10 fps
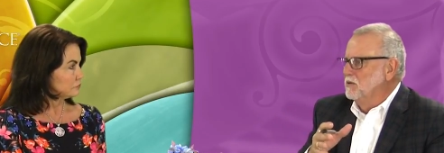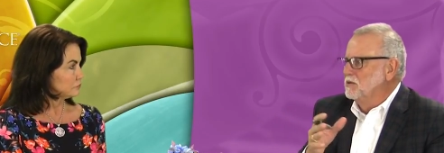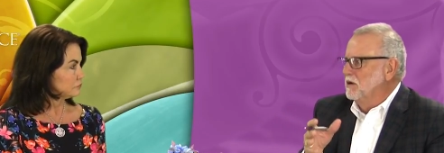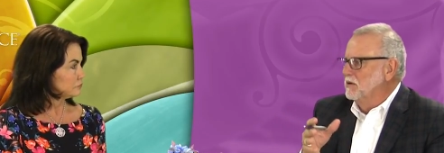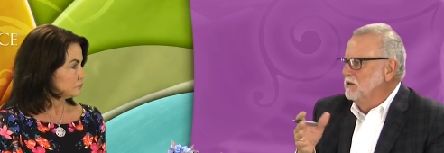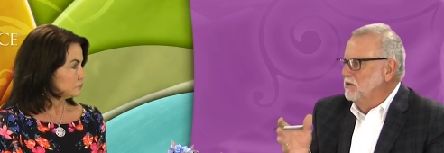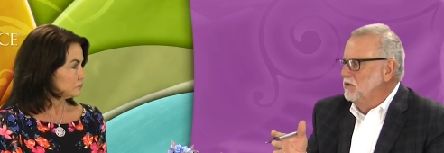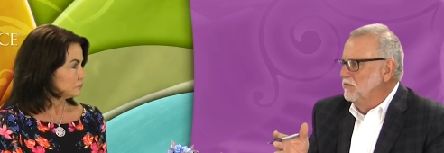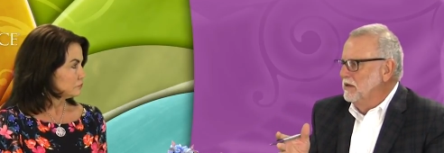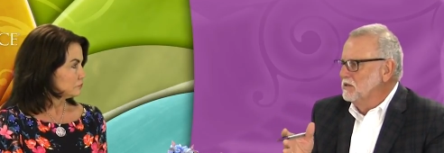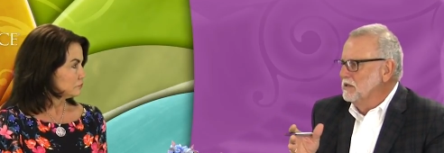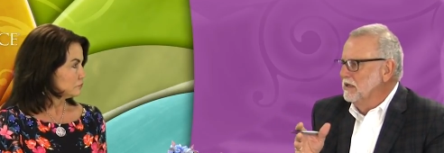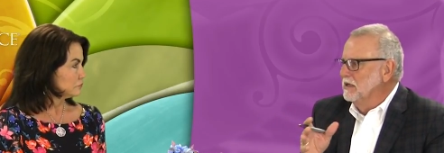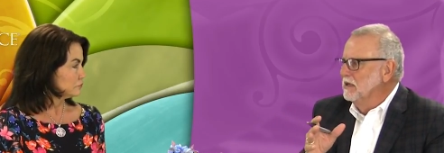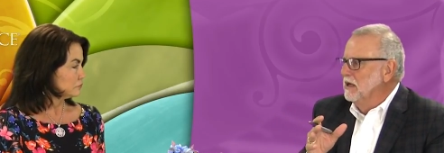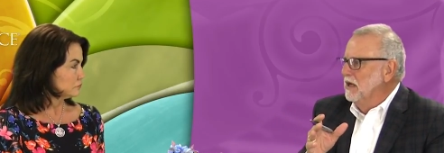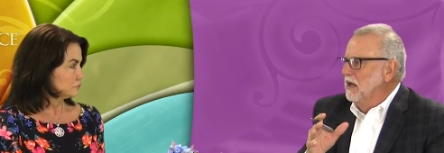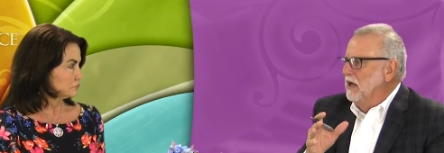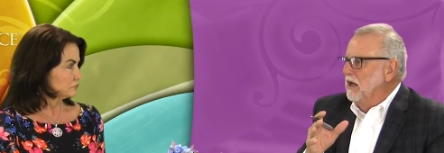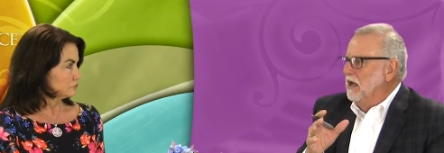Speaker 1: was talking to you about saying,
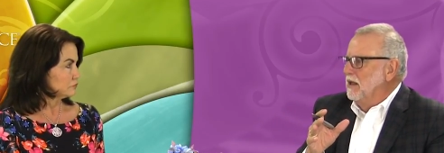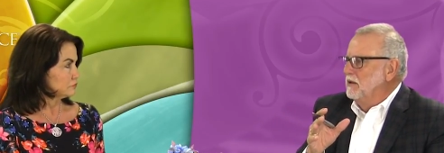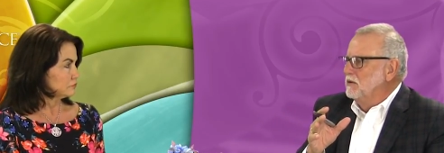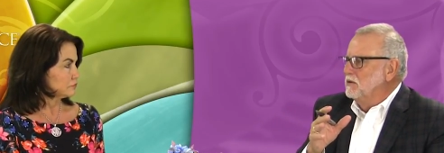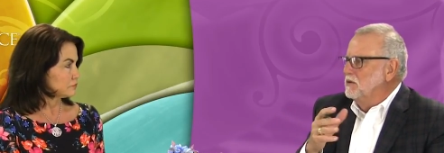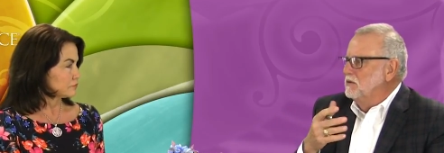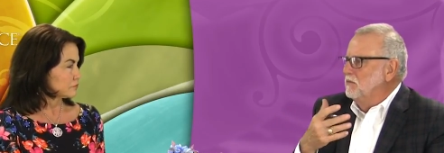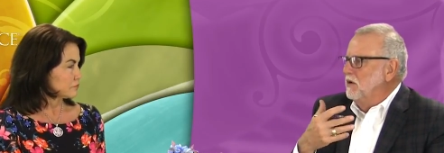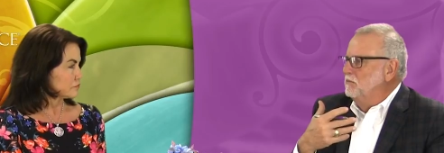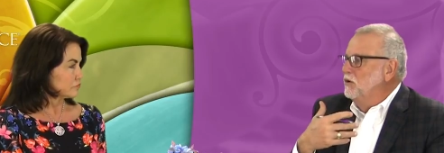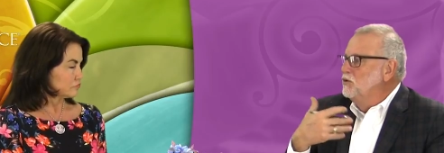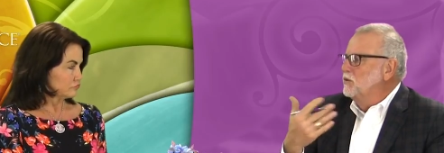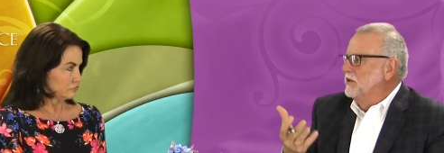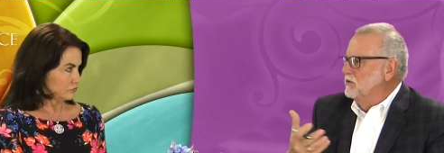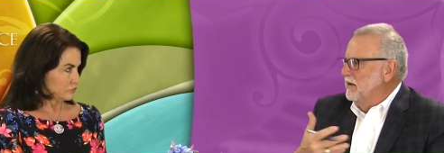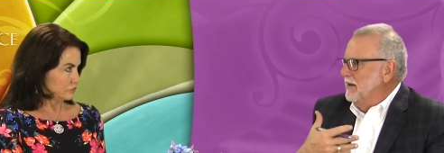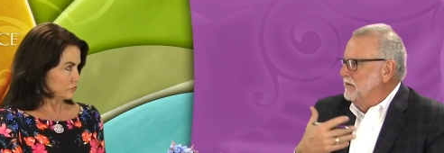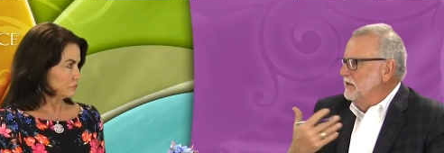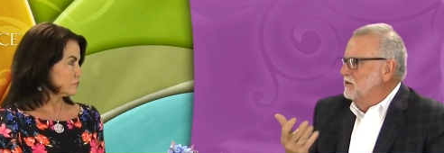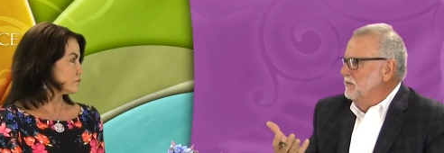mood swings are
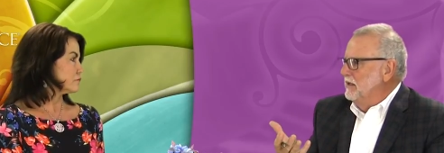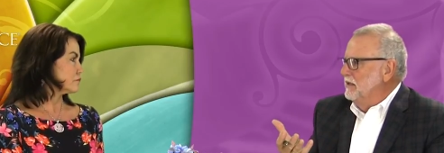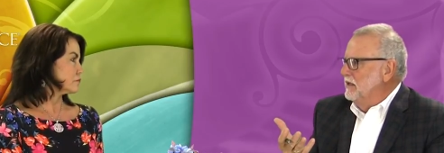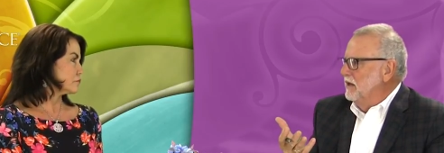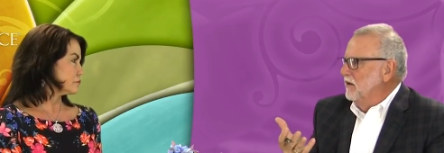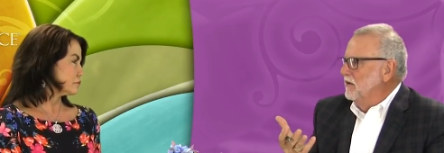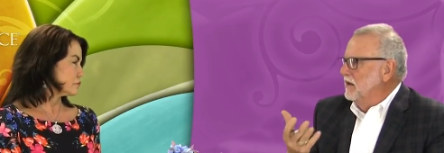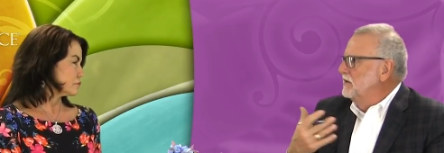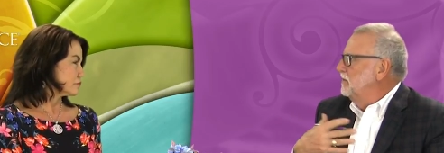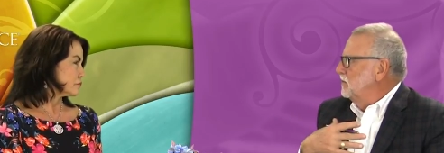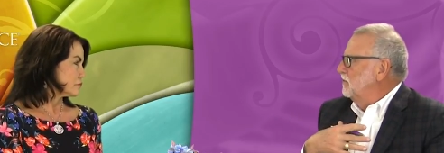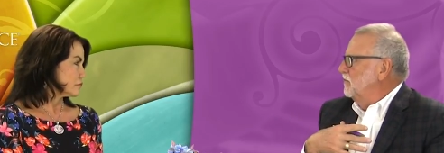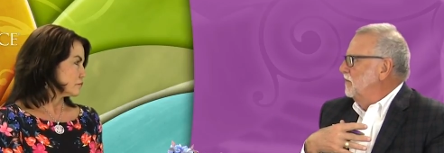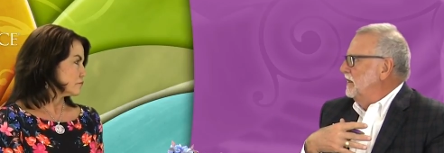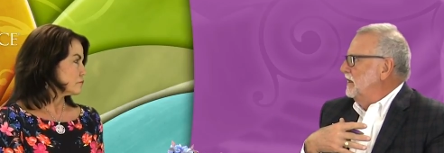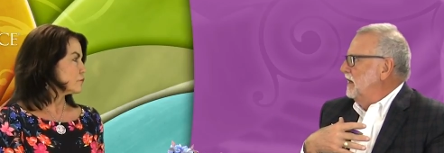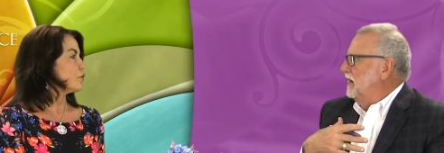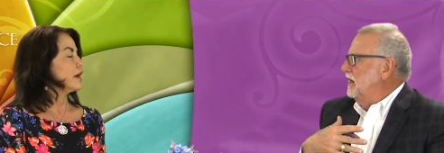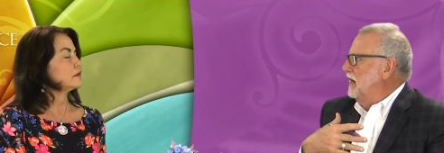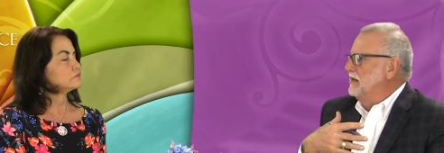happening to me that are not typical for me.
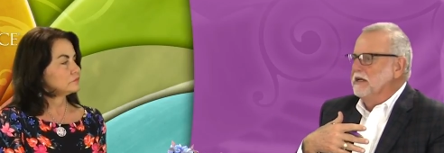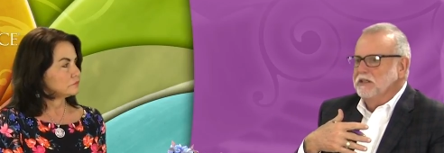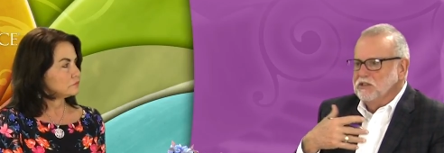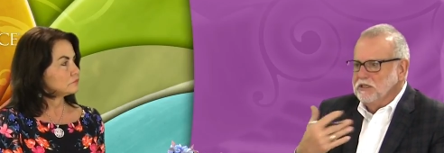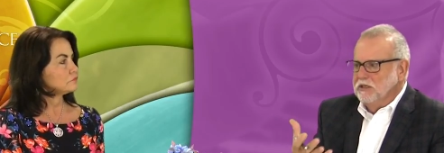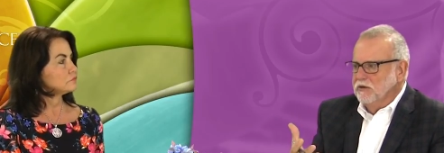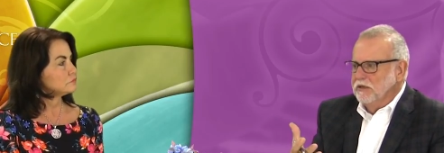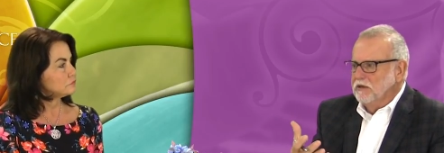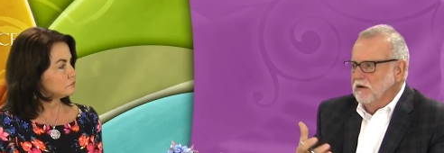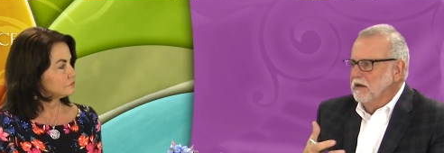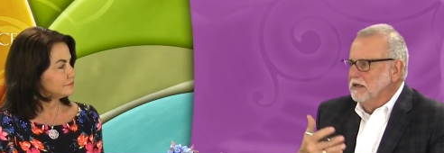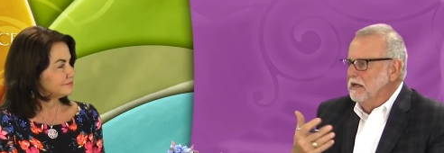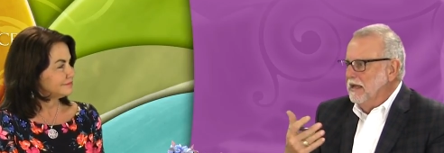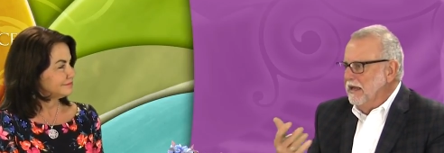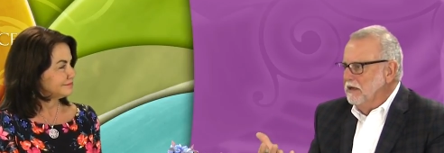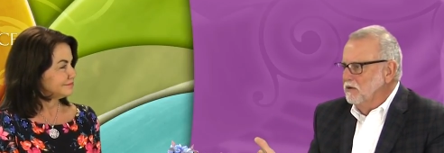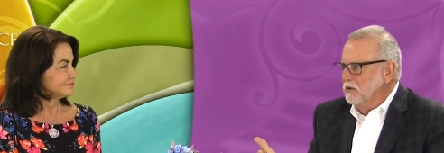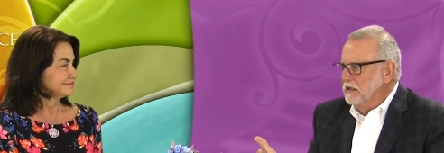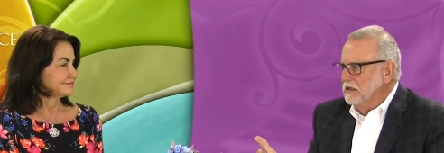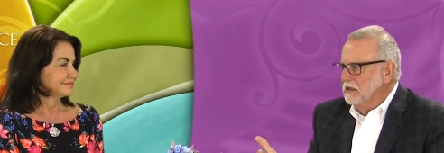I, right. I get teary or I get
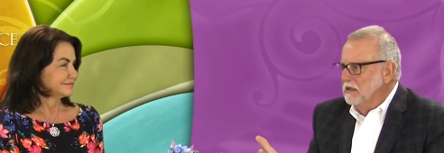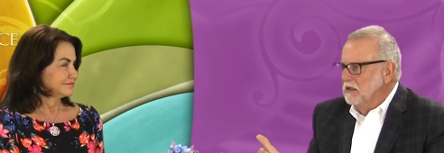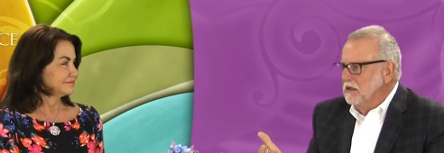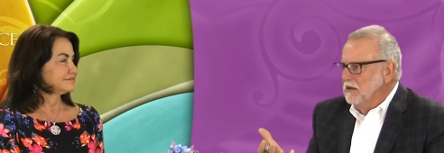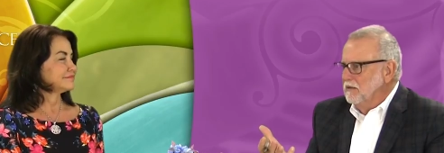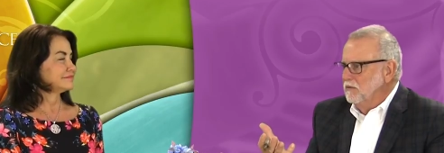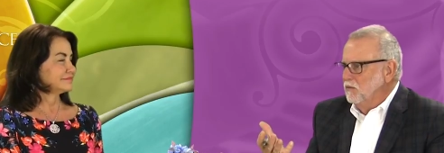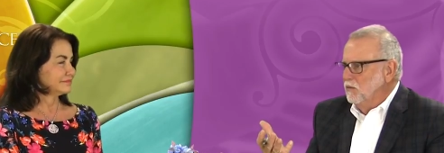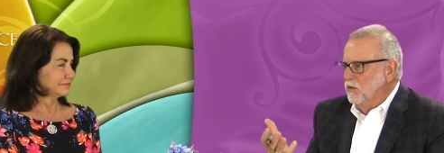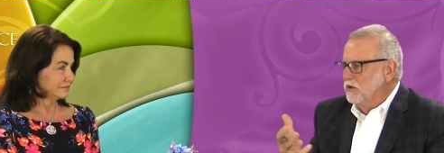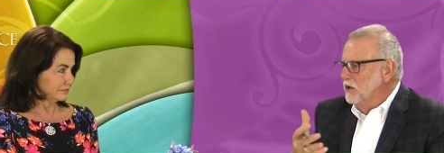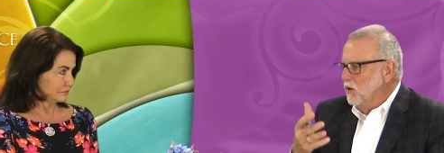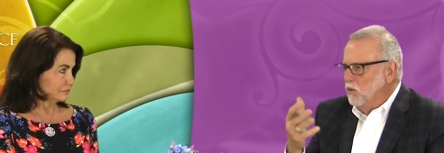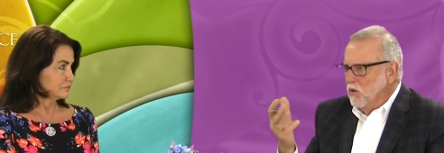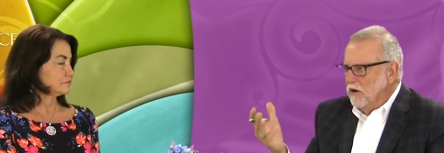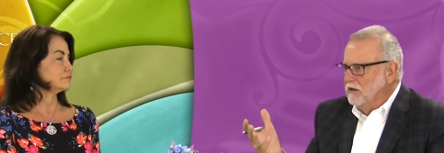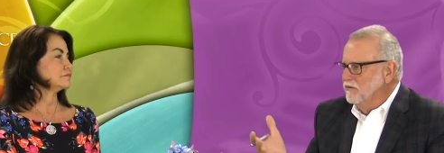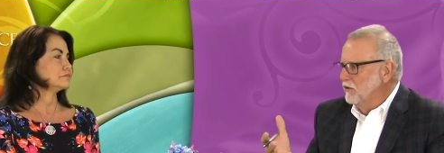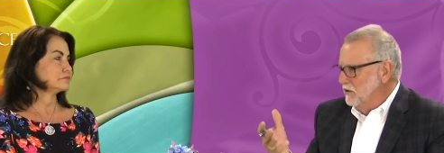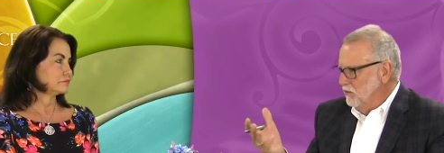angry mm-hmm. with no
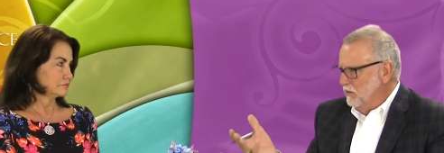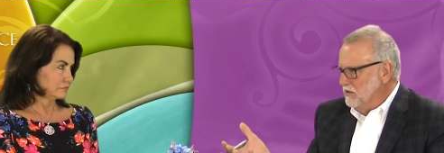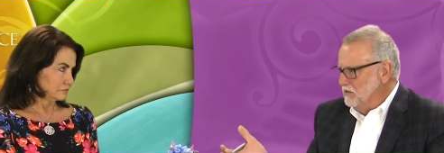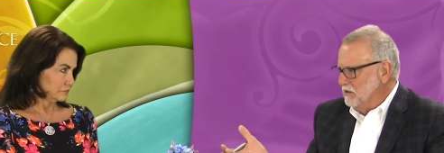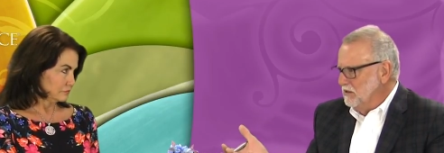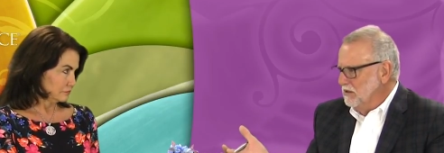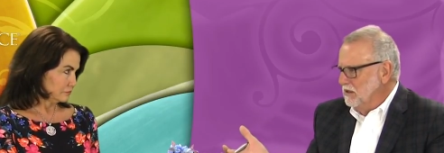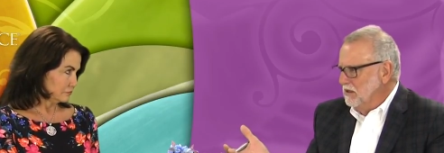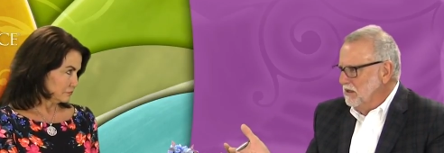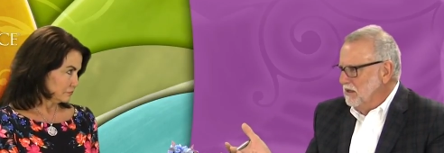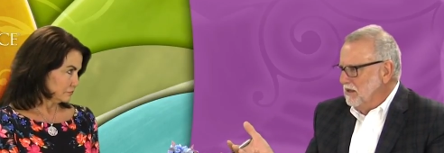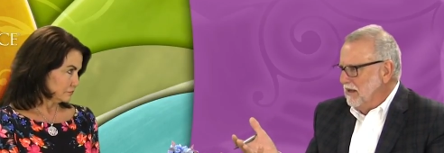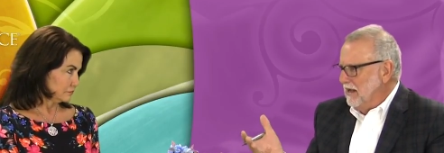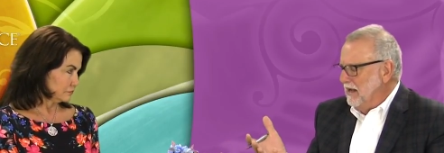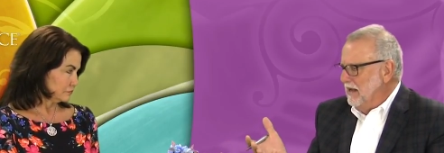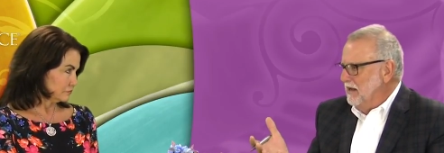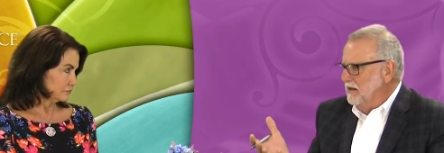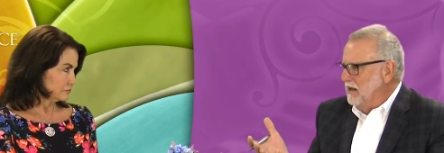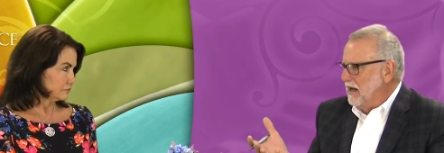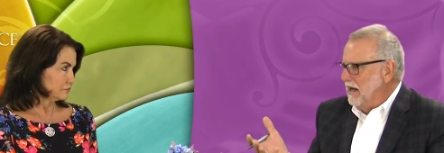warning for no reason
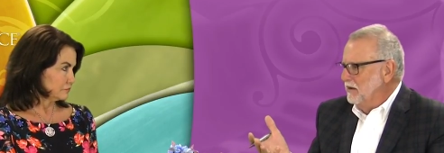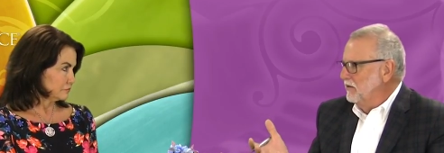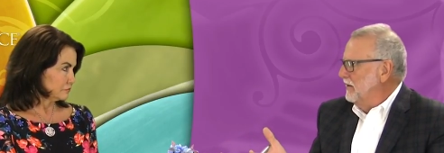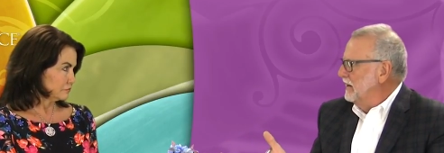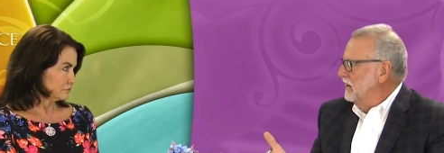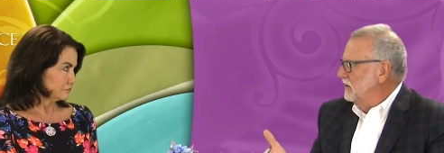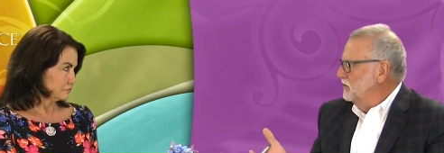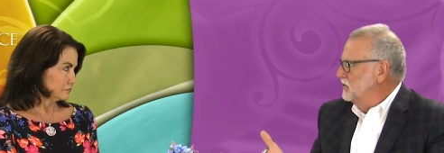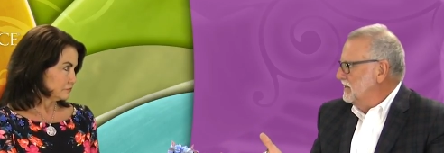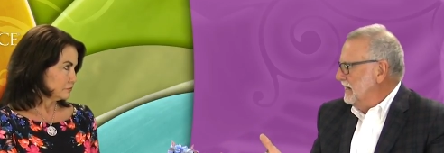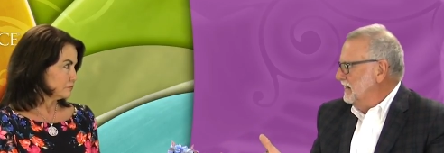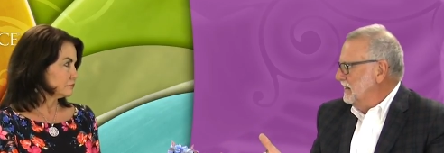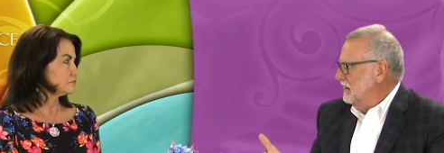and I don't know how to understand